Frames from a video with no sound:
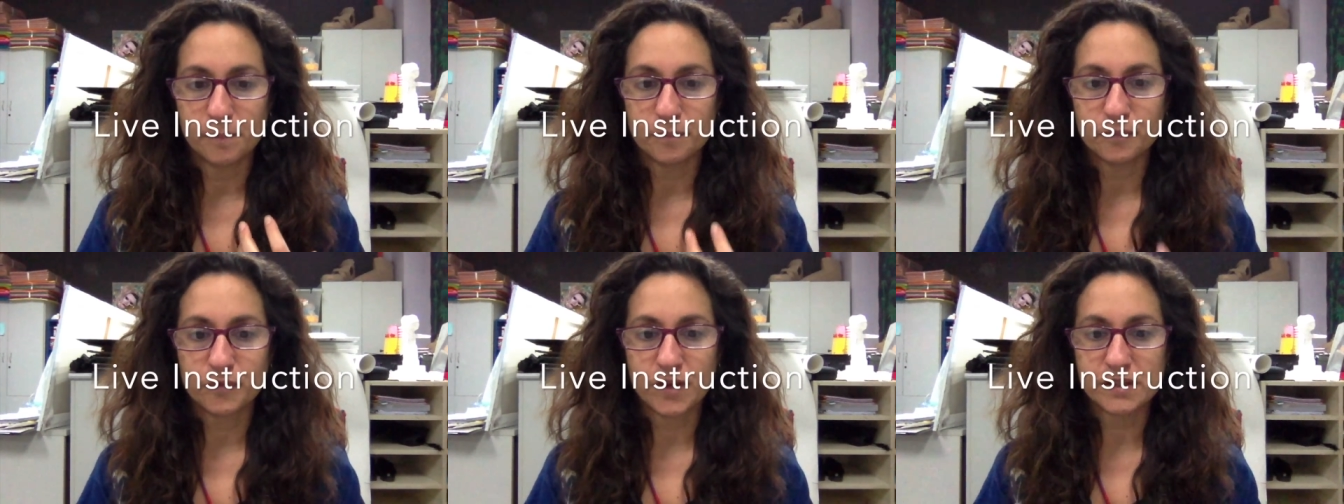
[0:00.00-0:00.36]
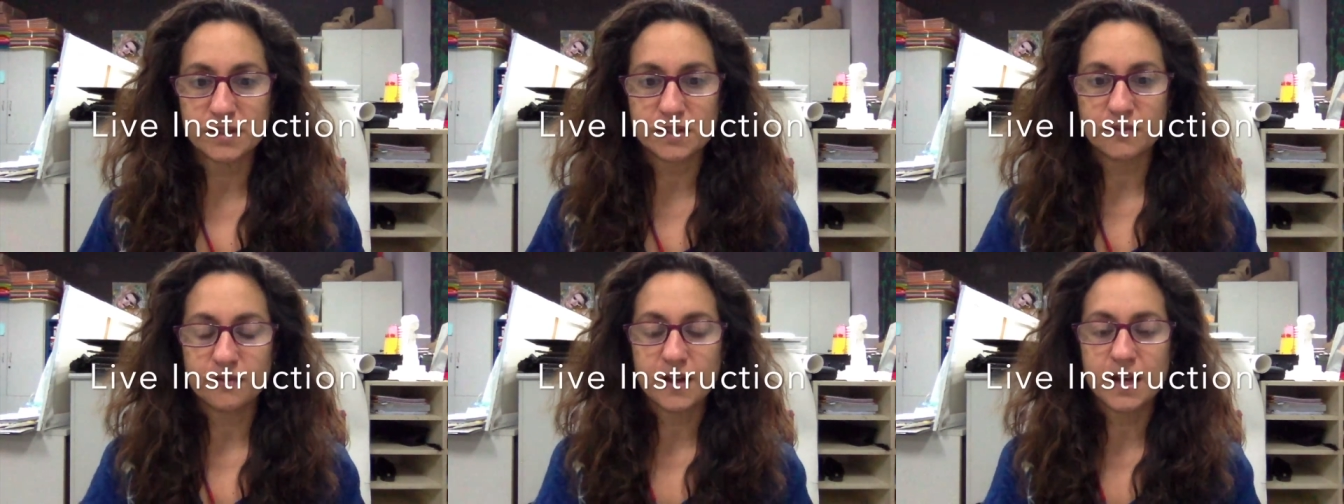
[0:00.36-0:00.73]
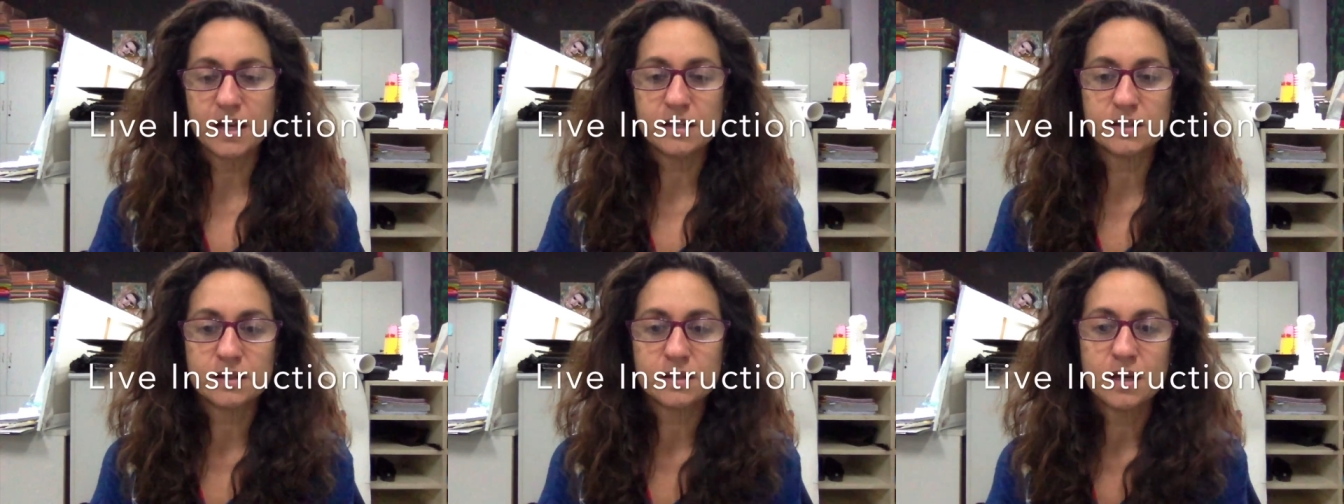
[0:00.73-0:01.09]

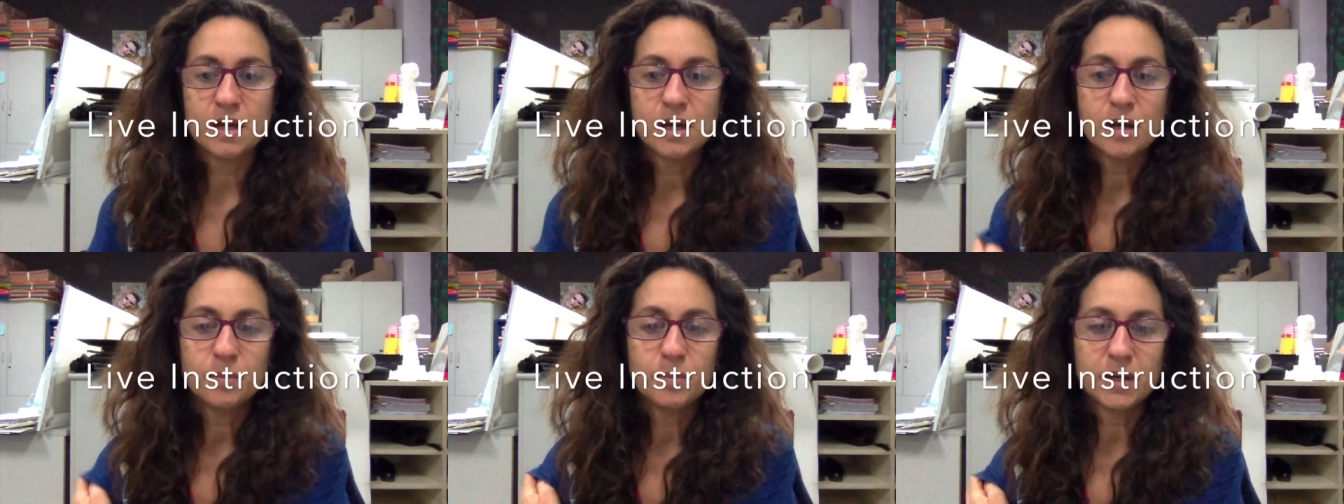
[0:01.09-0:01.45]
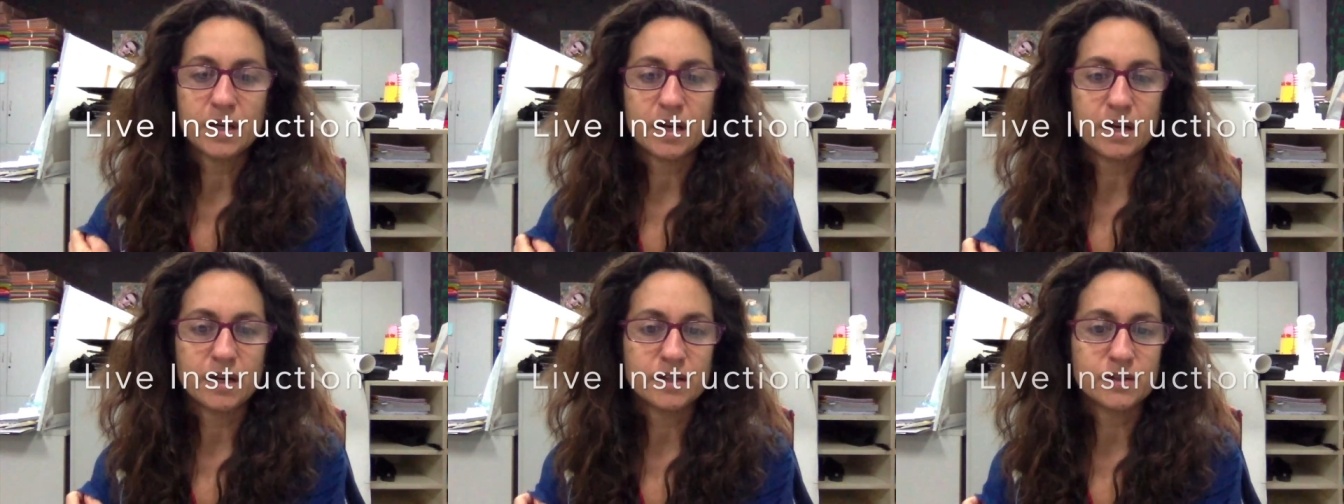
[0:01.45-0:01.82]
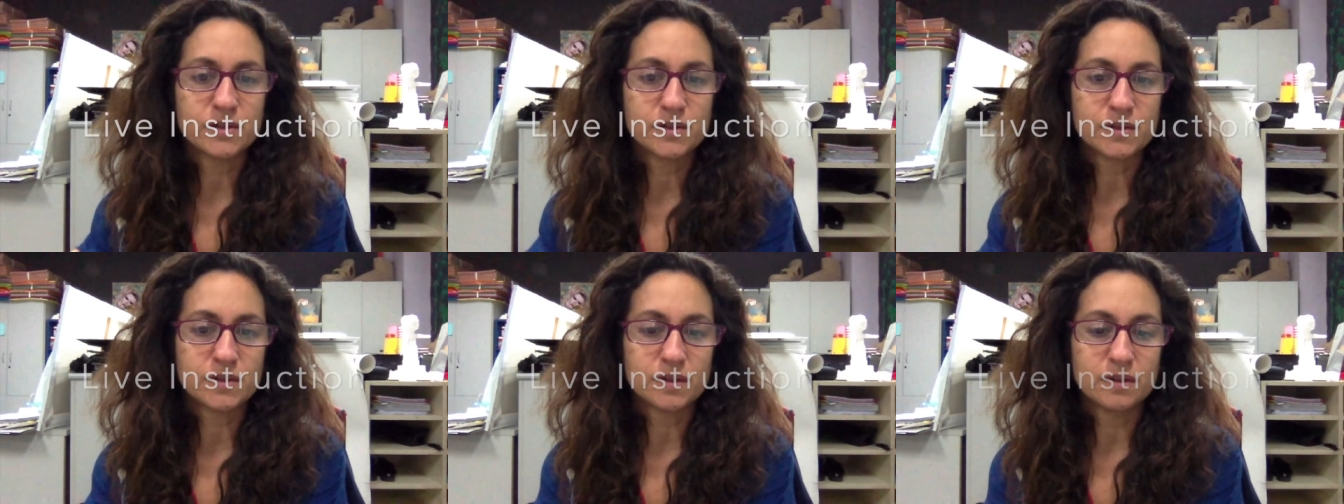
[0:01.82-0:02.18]
face-to-face,
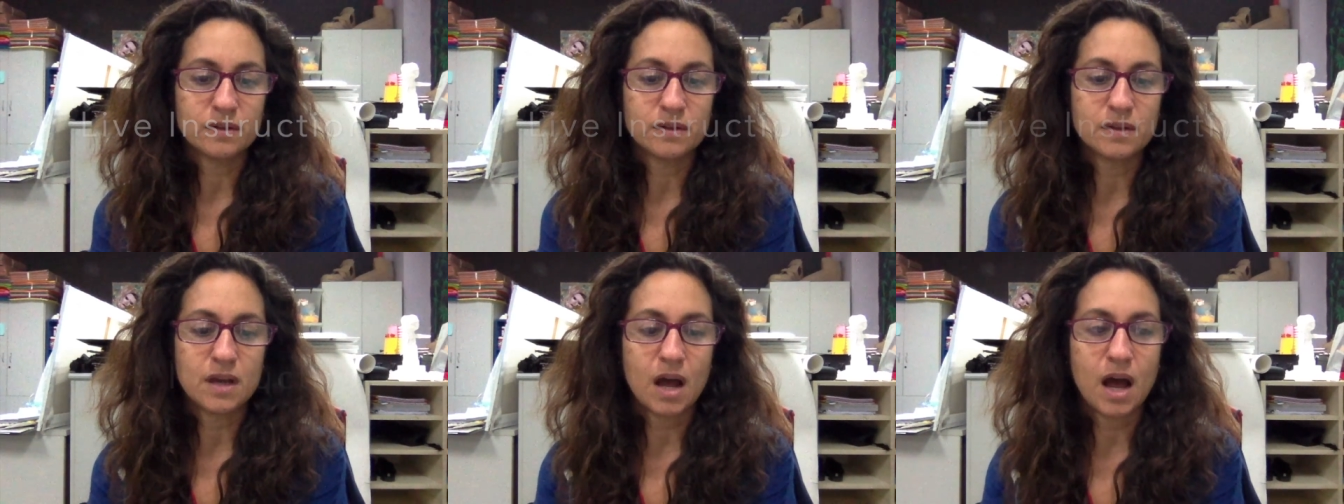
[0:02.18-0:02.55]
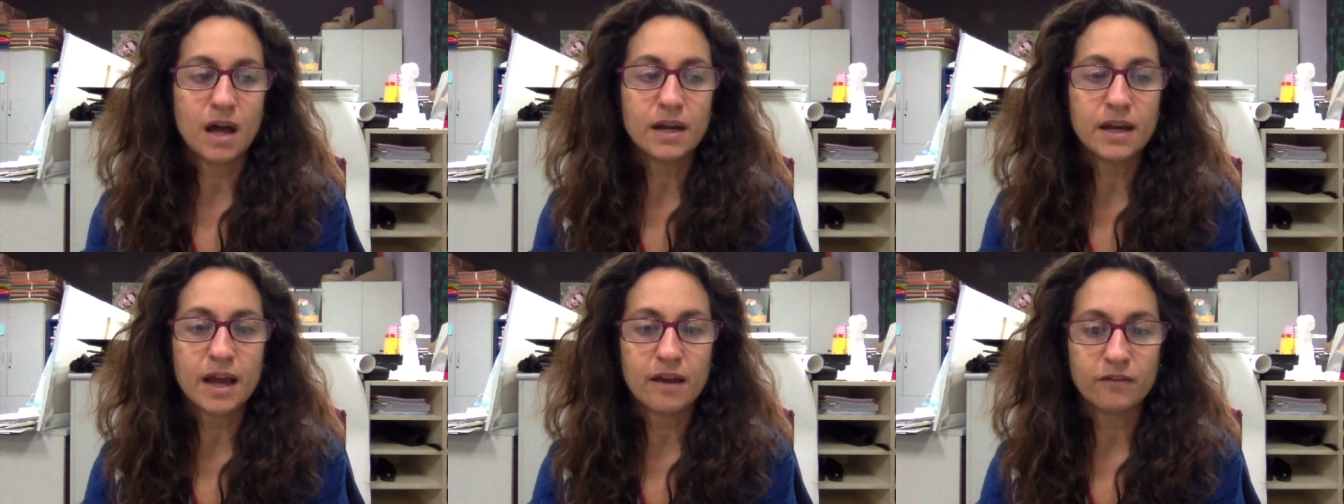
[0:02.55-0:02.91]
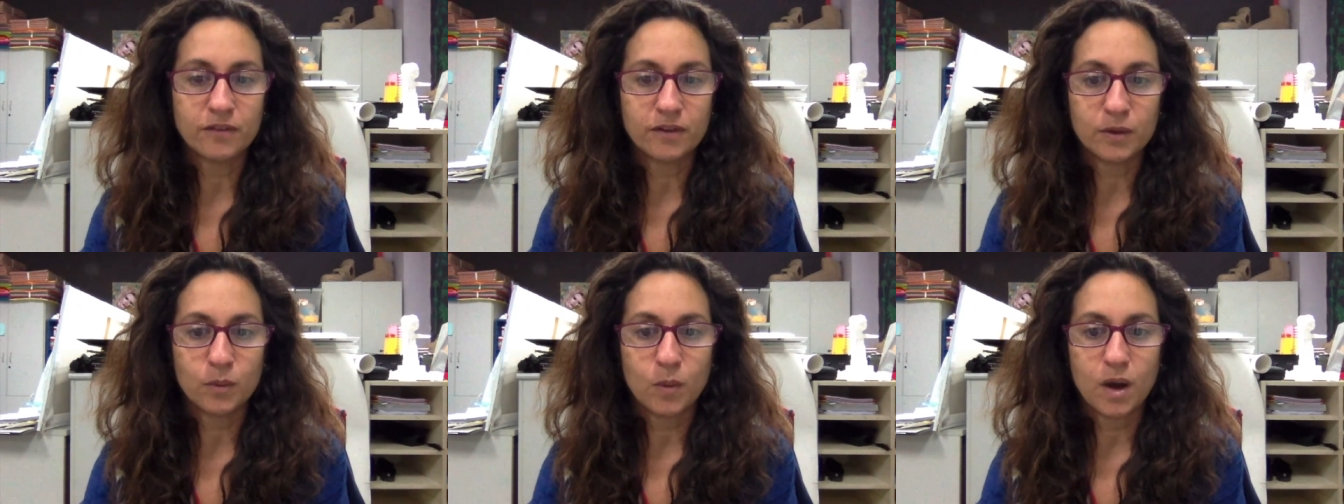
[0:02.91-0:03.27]
because not
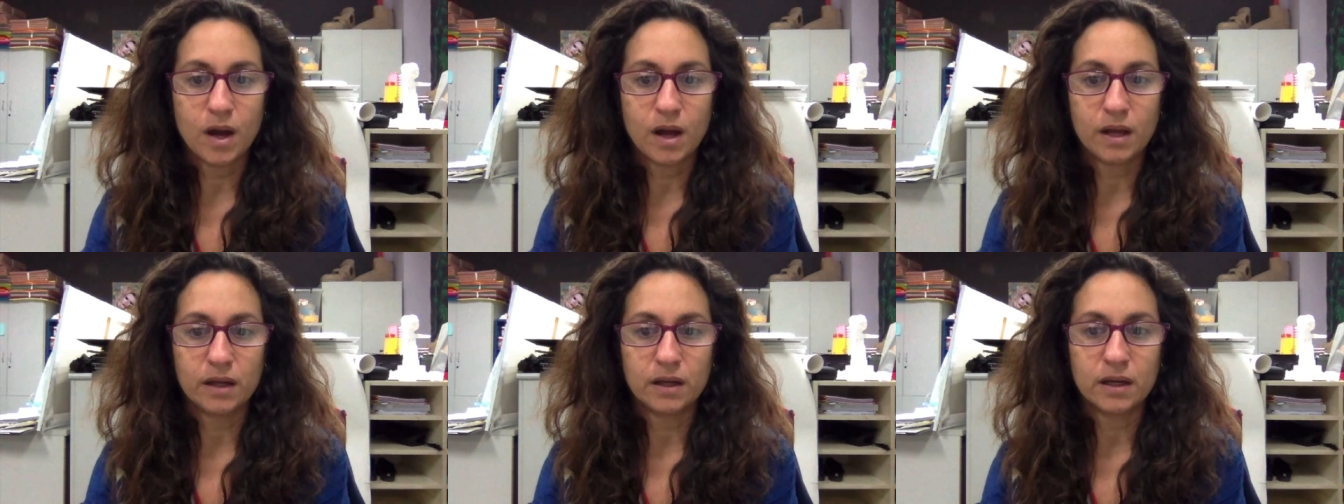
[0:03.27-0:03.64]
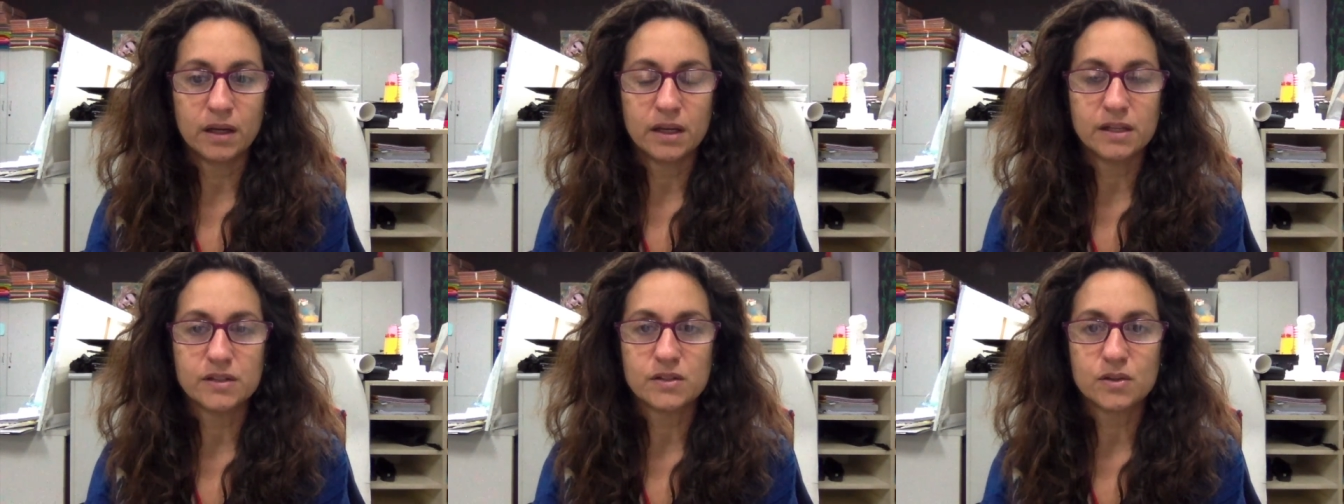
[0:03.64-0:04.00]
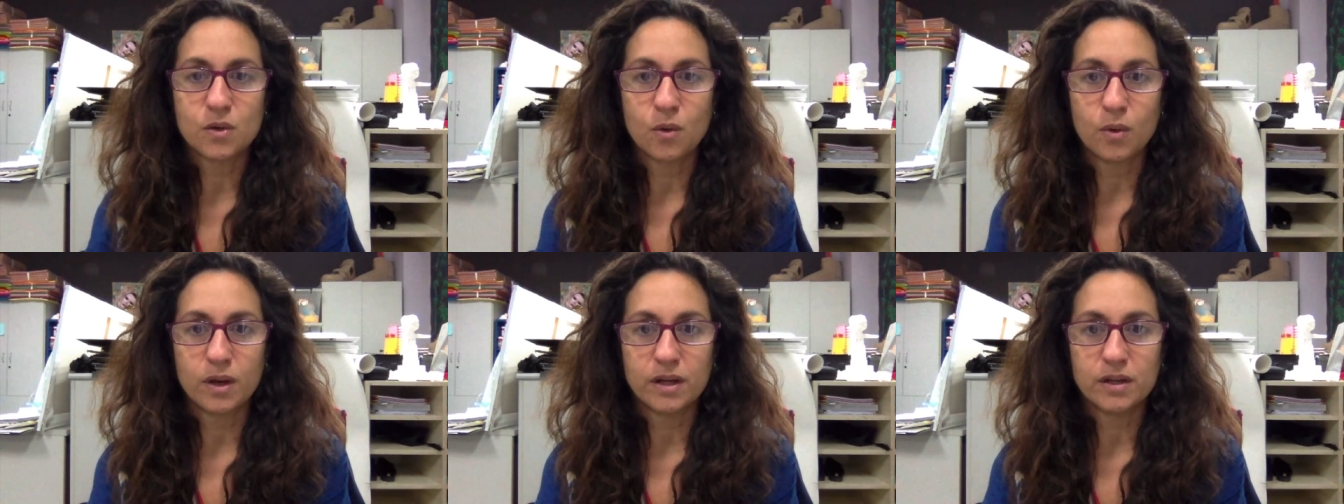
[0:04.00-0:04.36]
everyone is
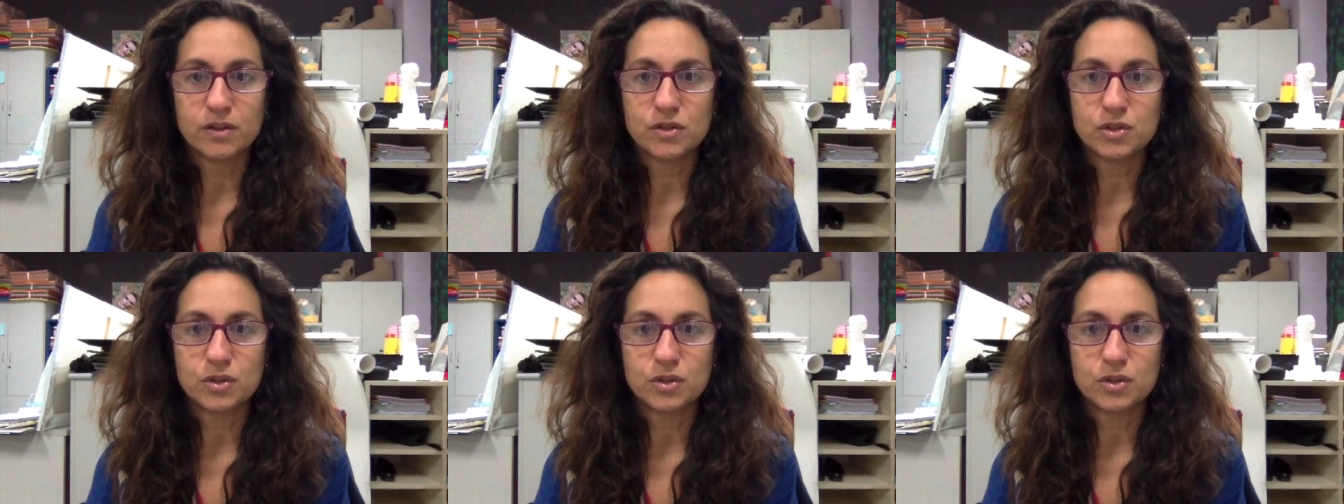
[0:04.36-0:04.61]
going